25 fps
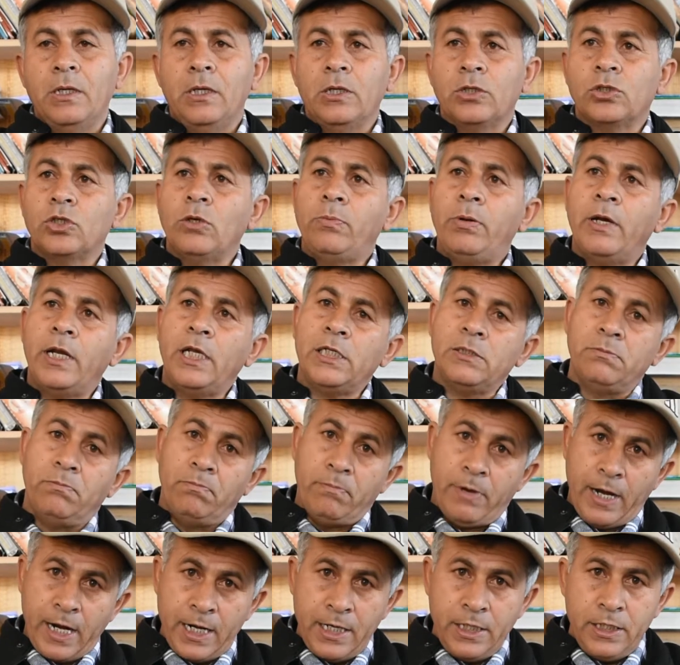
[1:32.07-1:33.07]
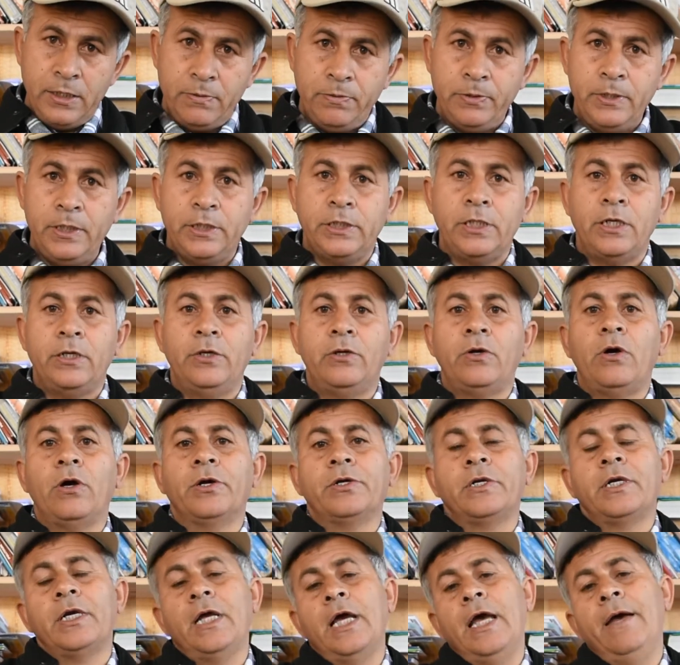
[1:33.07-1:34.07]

So far as my definition, Dr.